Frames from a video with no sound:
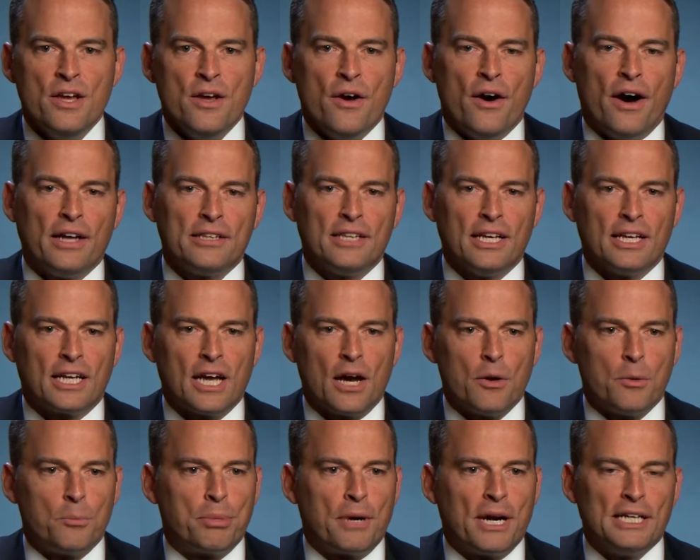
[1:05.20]
I think I
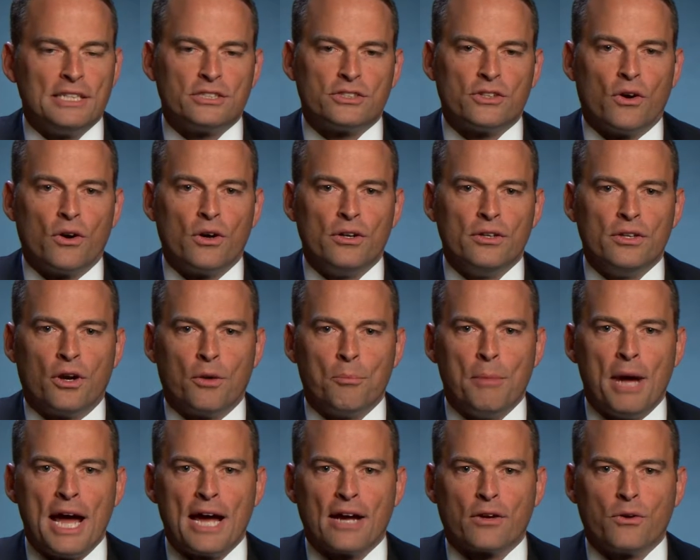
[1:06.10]
would probably start in our
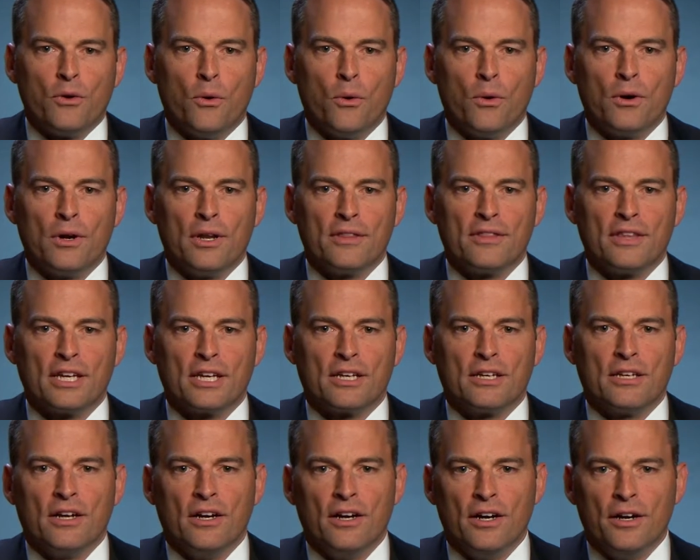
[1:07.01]
backcourt. I
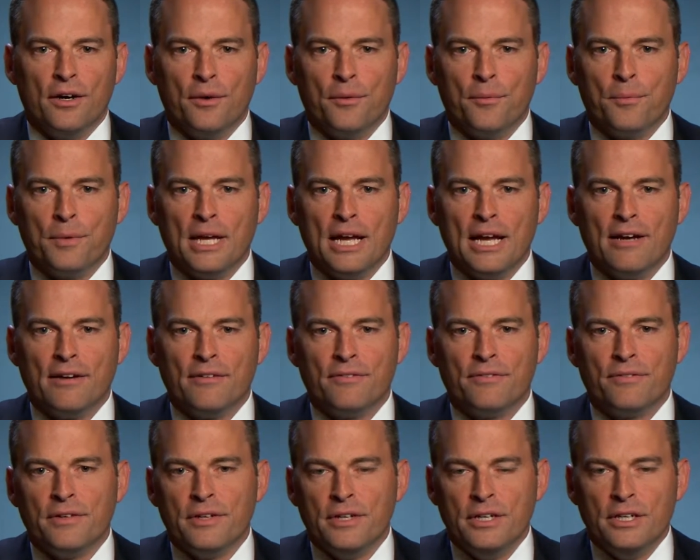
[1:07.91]
think we
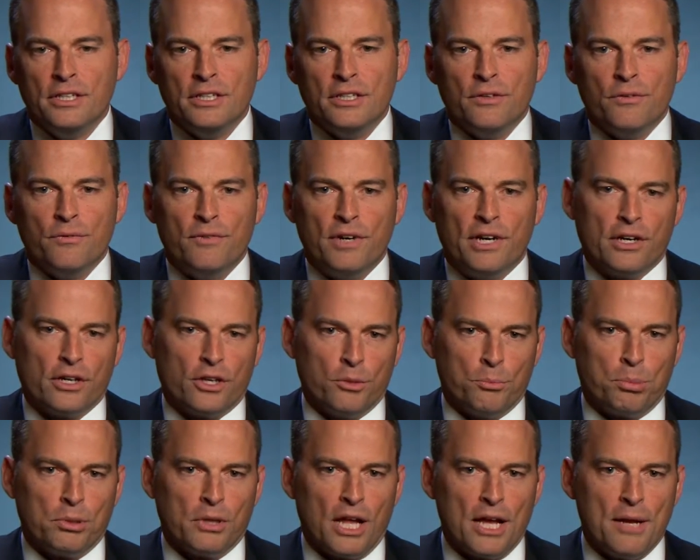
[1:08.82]
have very
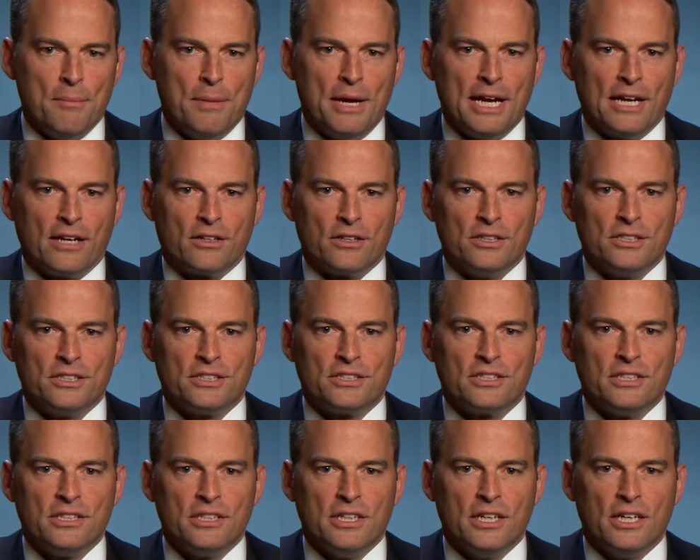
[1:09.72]
good
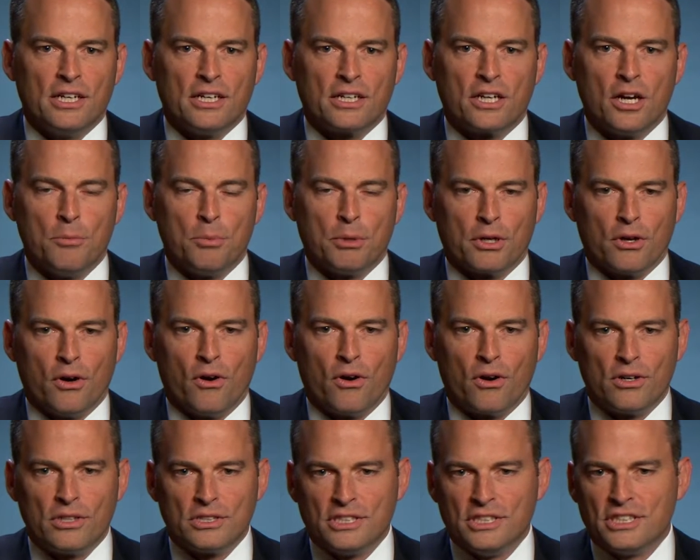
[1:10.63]
playmakers, a couple
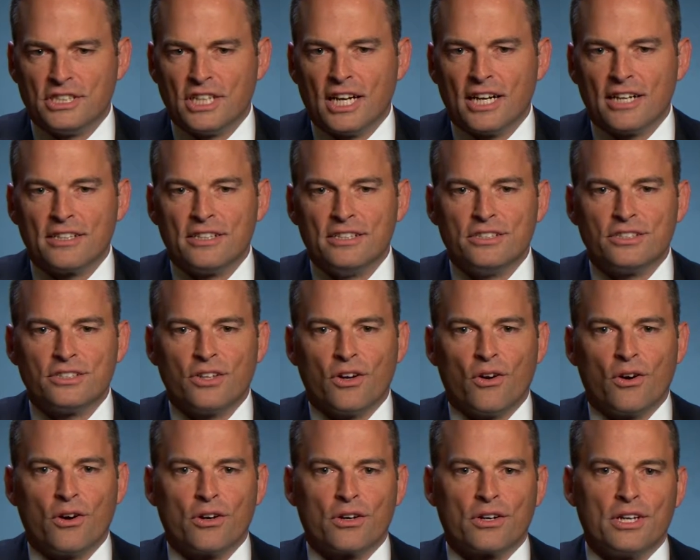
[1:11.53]
guards in Jonathan
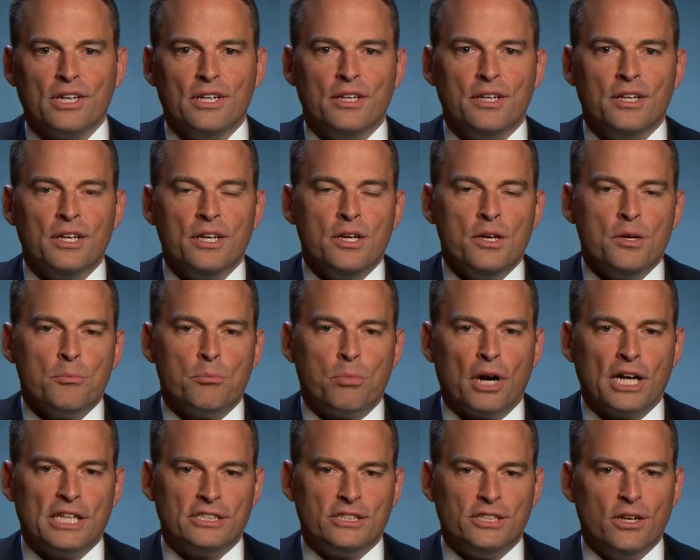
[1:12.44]
Stark and
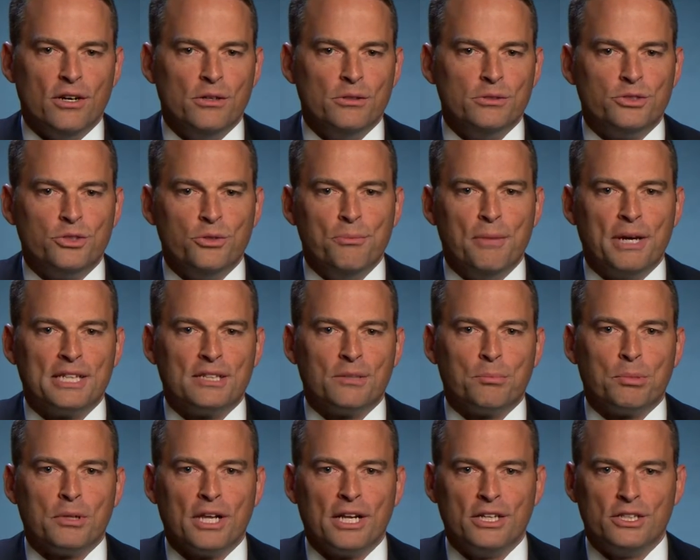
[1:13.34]
Bryce Jones who make the
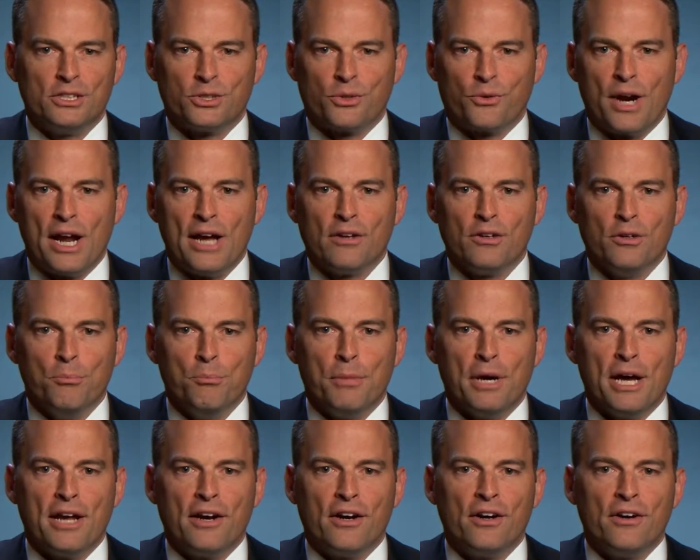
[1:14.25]
players around them
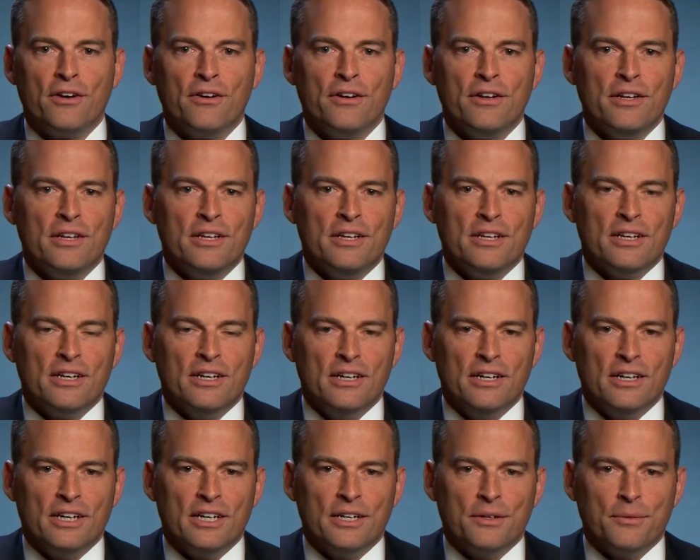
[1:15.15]
better.
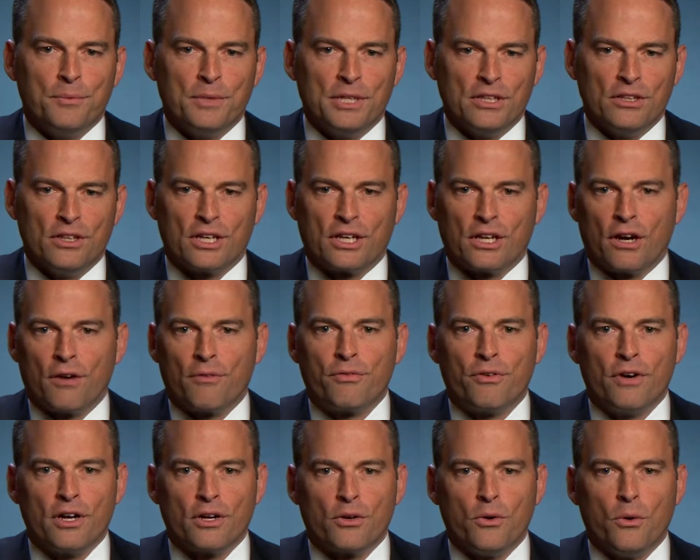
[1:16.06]
When you look at our
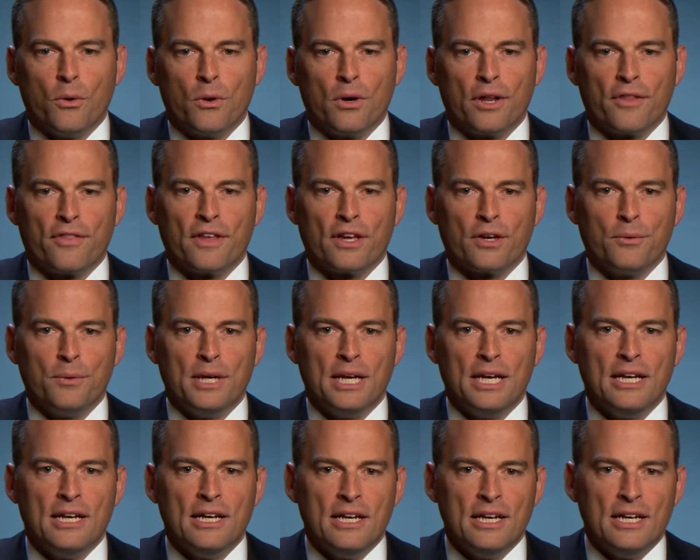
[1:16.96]
front court, I think
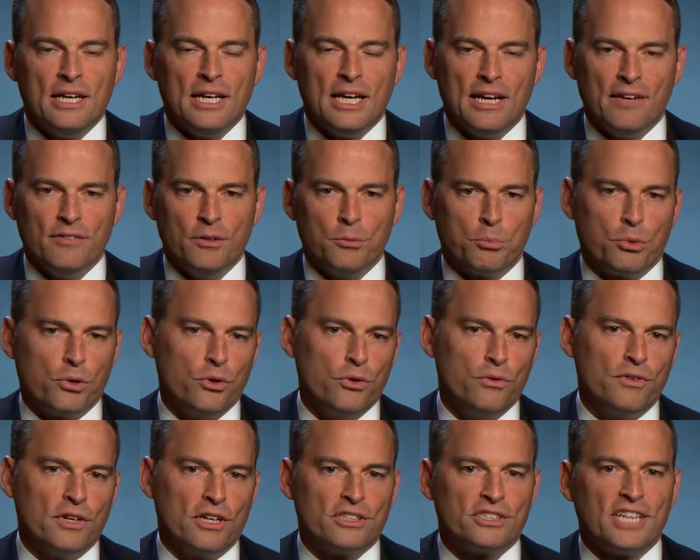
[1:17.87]
we have
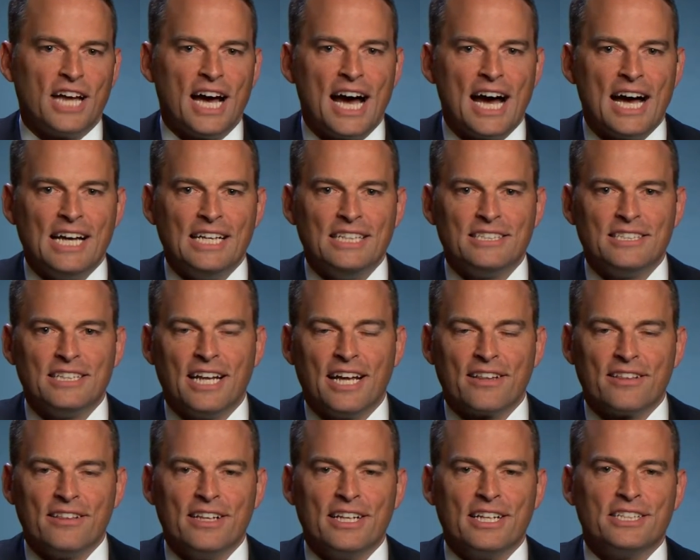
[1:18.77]
improved our size and
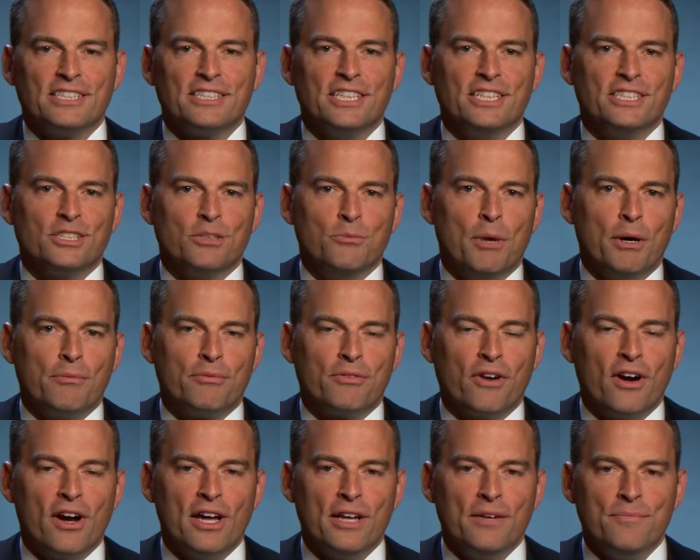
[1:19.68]
athleticism up
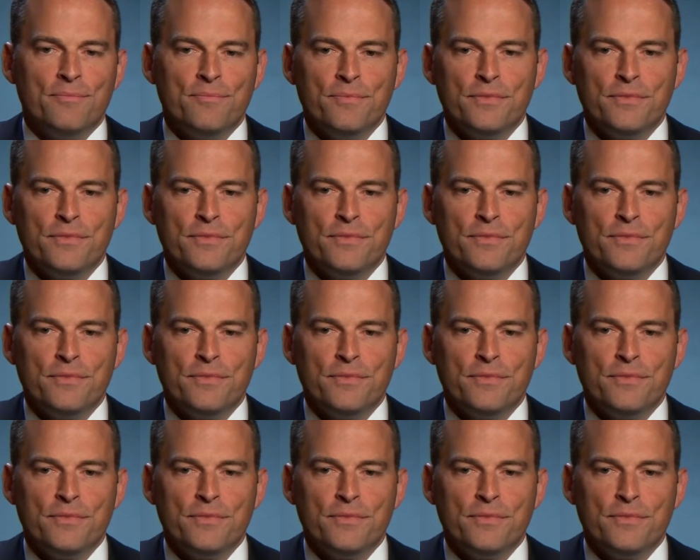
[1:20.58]
front.